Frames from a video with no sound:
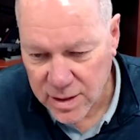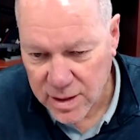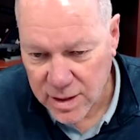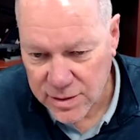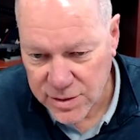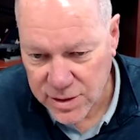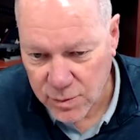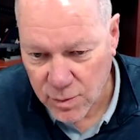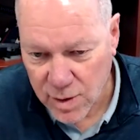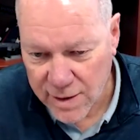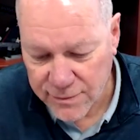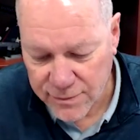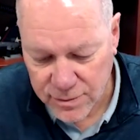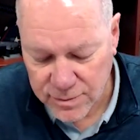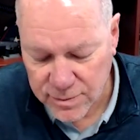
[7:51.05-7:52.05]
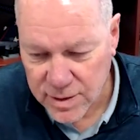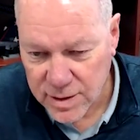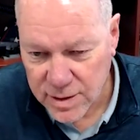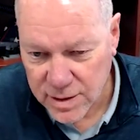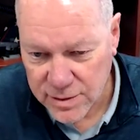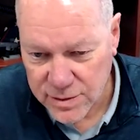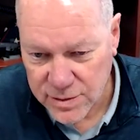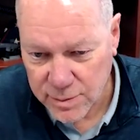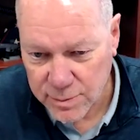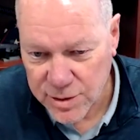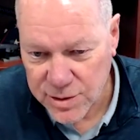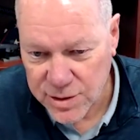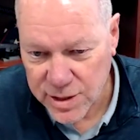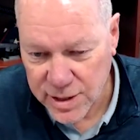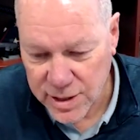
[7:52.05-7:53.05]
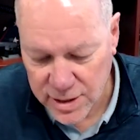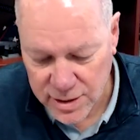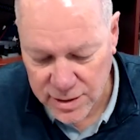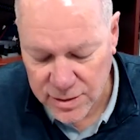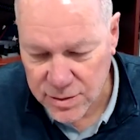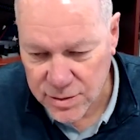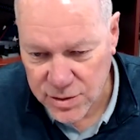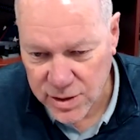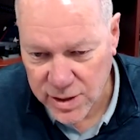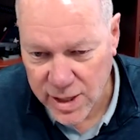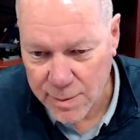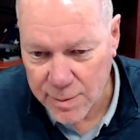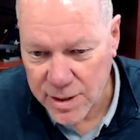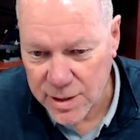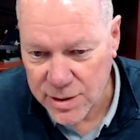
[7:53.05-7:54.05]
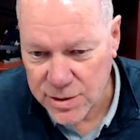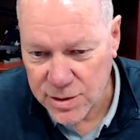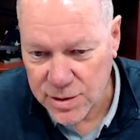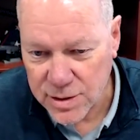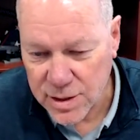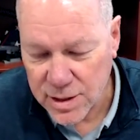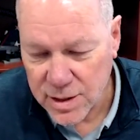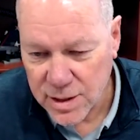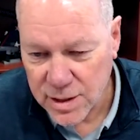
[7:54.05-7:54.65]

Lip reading: a SIG rifle, a SIG machine gun, SIG ammunition,